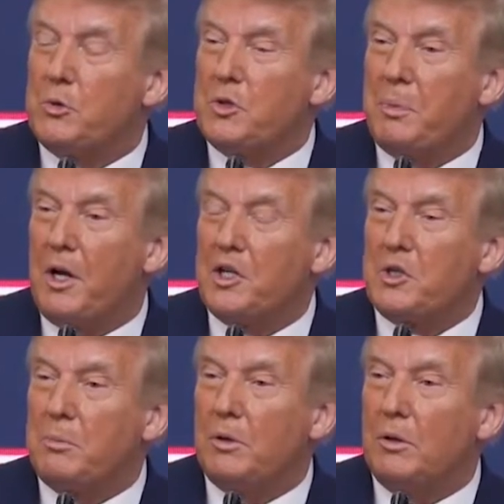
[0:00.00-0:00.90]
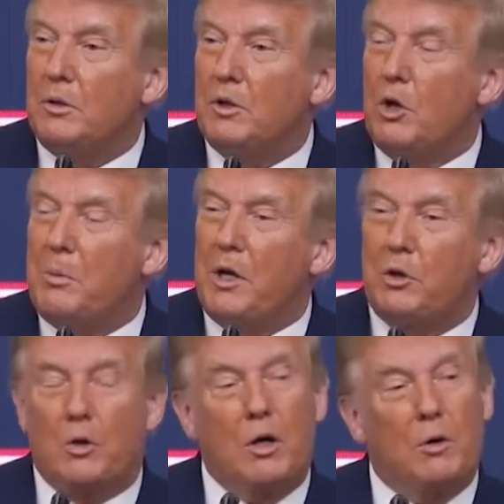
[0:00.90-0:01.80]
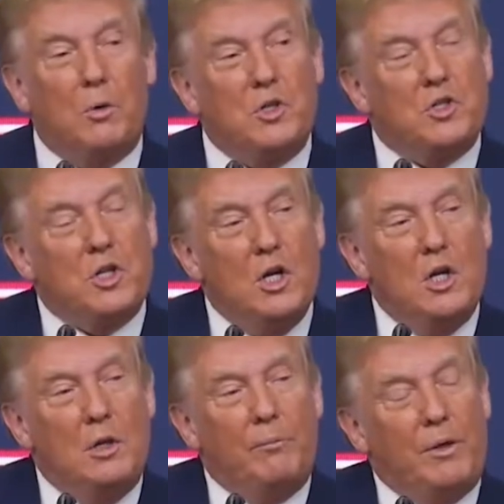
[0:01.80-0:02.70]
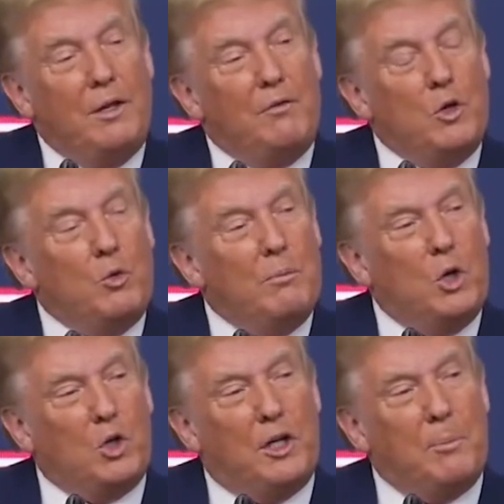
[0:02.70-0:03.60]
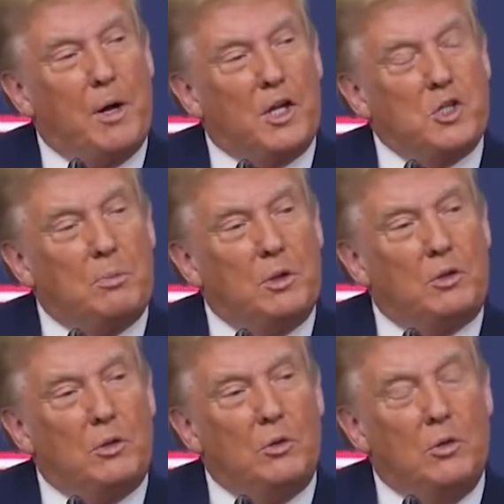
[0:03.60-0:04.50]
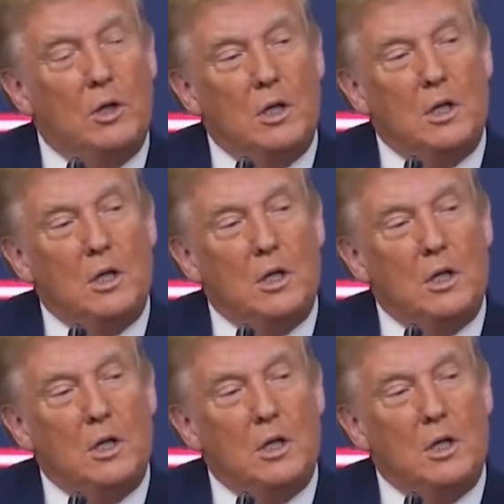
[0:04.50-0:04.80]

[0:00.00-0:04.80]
was possible. Nobody thought it was even remotely possible to